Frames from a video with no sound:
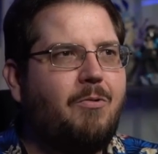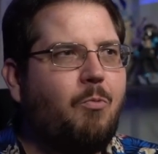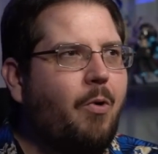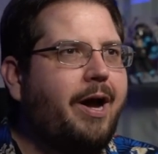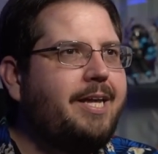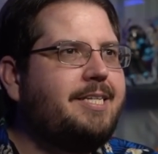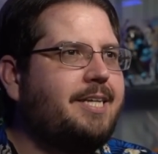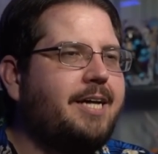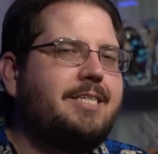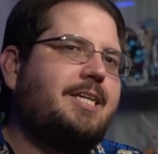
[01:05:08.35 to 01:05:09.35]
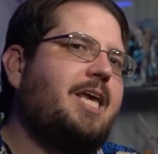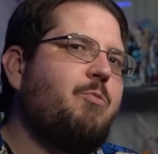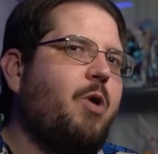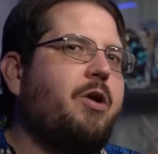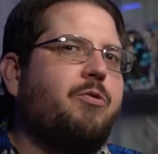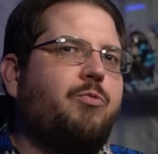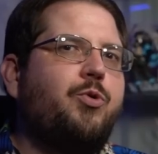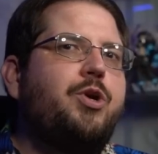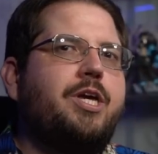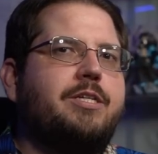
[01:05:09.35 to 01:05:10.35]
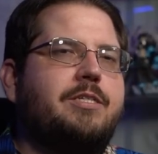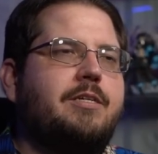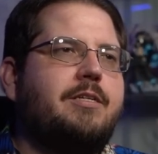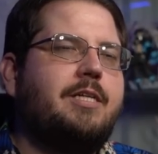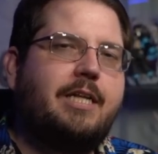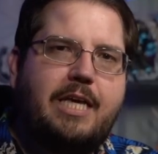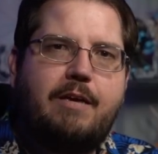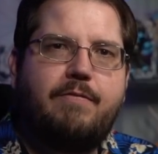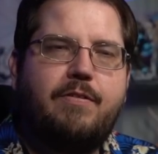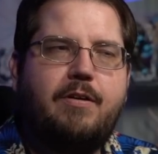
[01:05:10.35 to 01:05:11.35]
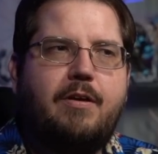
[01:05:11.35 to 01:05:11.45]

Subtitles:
Why doesn't he want Rudeus to leave?